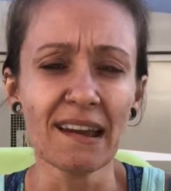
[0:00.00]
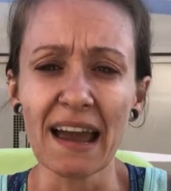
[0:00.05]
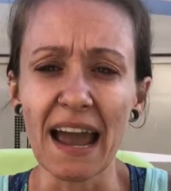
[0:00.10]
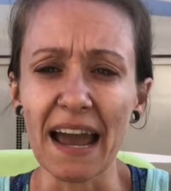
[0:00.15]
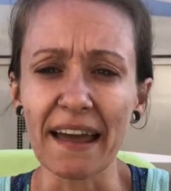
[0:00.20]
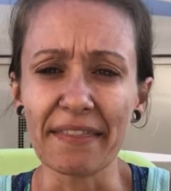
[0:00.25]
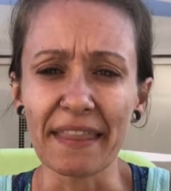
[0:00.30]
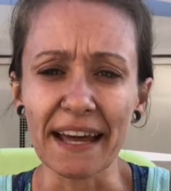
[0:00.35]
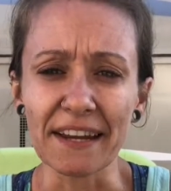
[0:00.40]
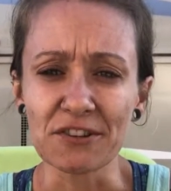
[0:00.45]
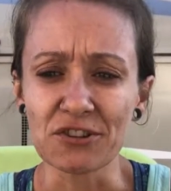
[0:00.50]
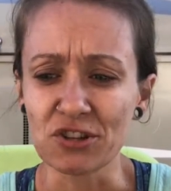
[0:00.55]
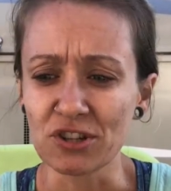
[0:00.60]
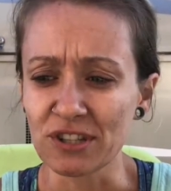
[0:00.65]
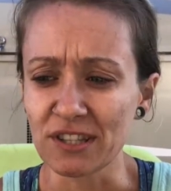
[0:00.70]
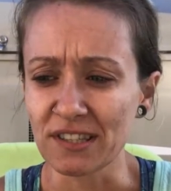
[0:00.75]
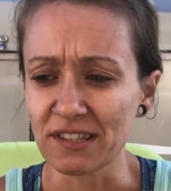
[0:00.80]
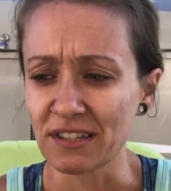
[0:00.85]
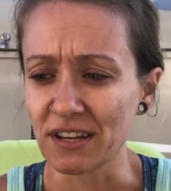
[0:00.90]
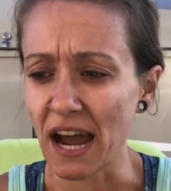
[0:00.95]
And that's
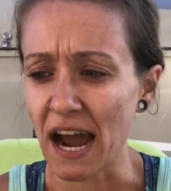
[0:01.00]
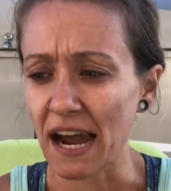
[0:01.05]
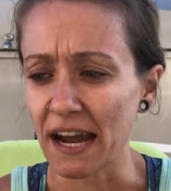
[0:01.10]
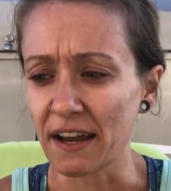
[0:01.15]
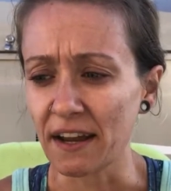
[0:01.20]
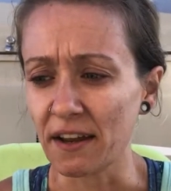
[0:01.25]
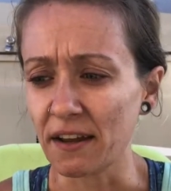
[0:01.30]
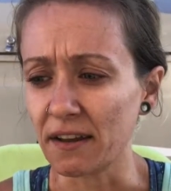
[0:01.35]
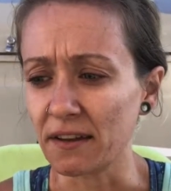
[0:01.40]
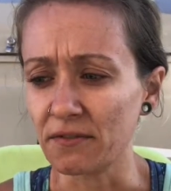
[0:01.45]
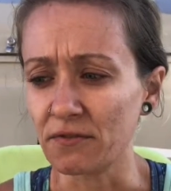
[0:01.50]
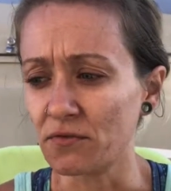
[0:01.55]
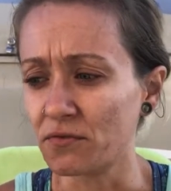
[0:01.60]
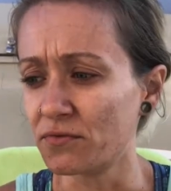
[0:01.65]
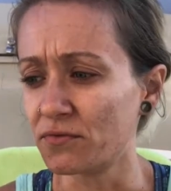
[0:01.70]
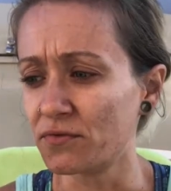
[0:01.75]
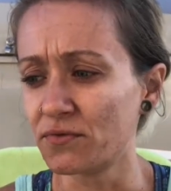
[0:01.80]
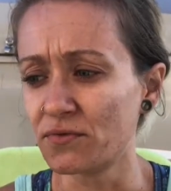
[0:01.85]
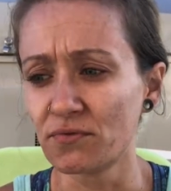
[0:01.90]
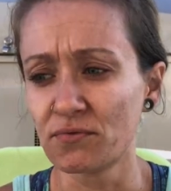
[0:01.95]
just, I,
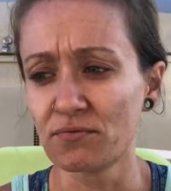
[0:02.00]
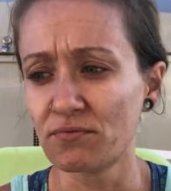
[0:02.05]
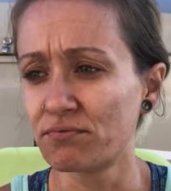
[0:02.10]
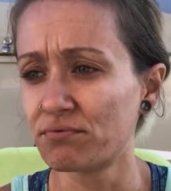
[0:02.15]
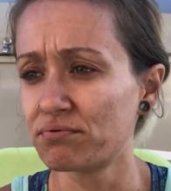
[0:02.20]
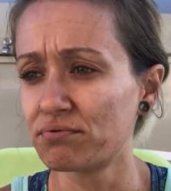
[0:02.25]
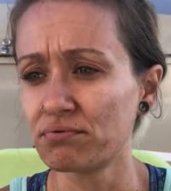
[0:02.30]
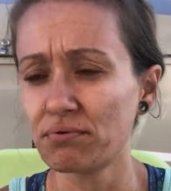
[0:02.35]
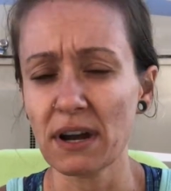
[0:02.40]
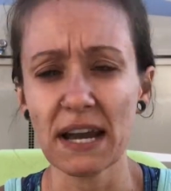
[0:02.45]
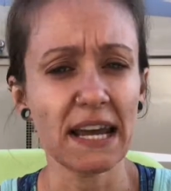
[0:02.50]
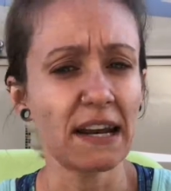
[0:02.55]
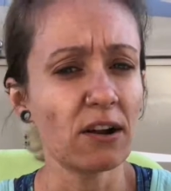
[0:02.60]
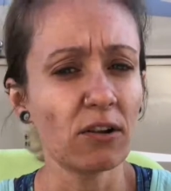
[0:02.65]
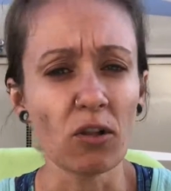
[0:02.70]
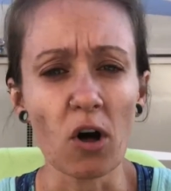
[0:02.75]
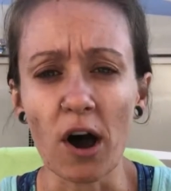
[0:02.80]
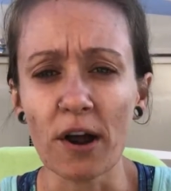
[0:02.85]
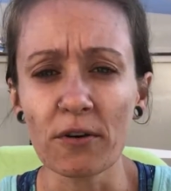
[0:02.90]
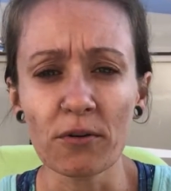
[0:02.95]
in a
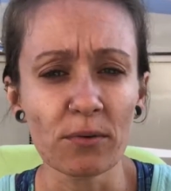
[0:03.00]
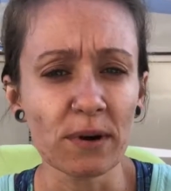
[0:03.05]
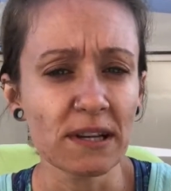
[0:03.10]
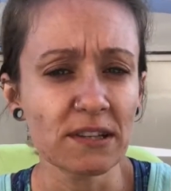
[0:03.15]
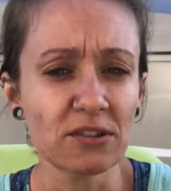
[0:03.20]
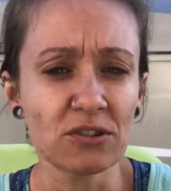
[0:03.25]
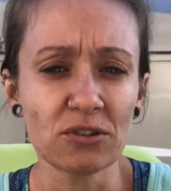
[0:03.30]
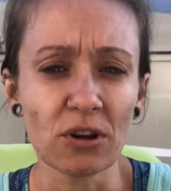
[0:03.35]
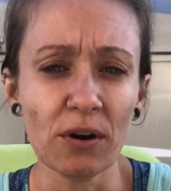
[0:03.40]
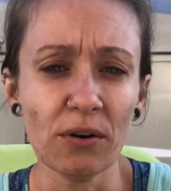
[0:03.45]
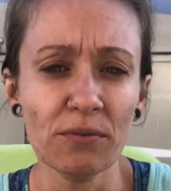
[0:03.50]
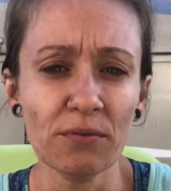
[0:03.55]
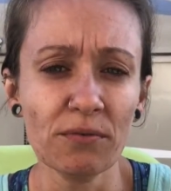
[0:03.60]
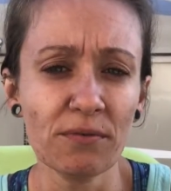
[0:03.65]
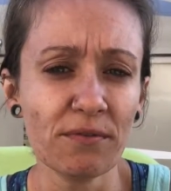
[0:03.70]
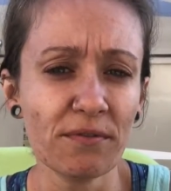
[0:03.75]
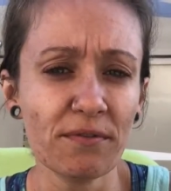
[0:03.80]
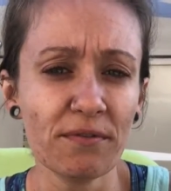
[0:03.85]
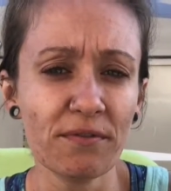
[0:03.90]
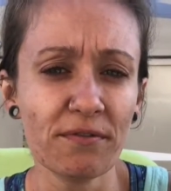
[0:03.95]
lot of ways, don't
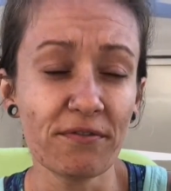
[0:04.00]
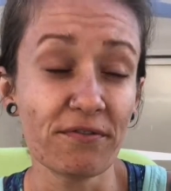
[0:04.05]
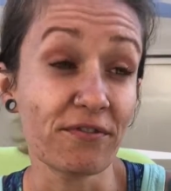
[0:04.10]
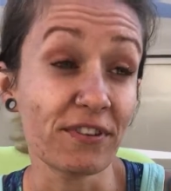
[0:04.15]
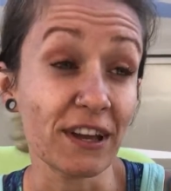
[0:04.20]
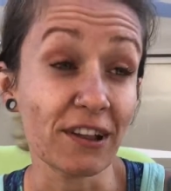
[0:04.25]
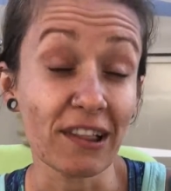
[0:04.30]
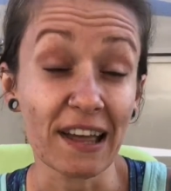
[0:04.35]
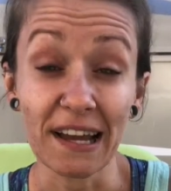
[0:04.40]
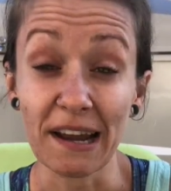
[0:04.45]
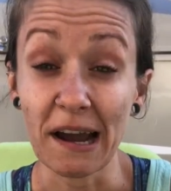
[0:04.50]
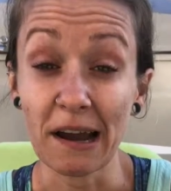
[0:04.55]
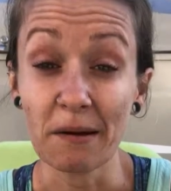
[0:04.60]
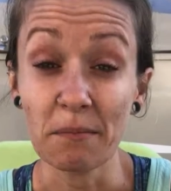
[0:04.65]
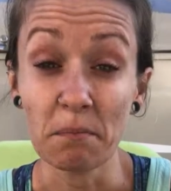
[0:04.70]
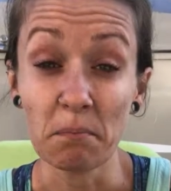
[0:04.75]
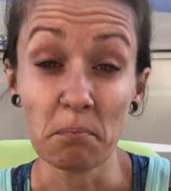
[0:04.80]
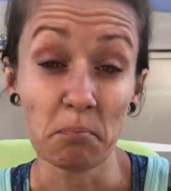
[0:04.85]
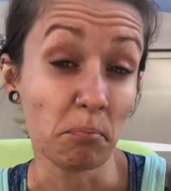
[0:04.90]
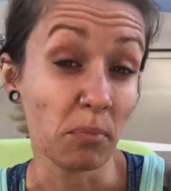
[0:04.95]
feel like I
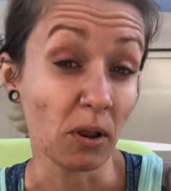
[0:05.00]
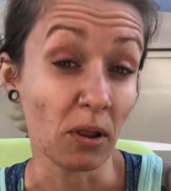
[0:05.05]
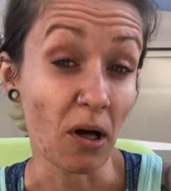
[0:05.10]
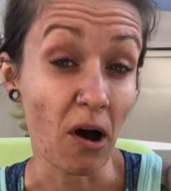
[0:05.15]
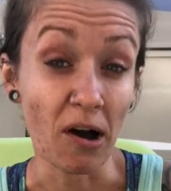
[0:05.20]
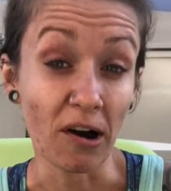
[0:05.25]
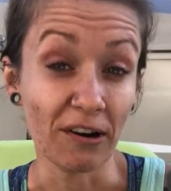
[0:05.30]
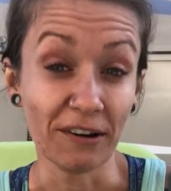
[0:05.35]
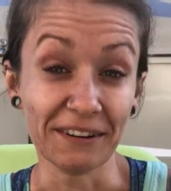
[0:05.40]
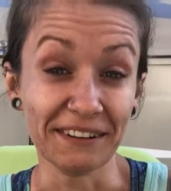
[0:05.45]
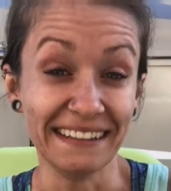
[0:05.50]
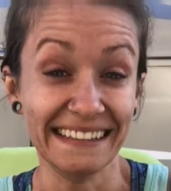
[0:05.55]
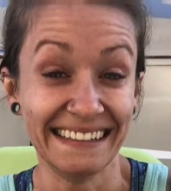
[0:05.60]
belong.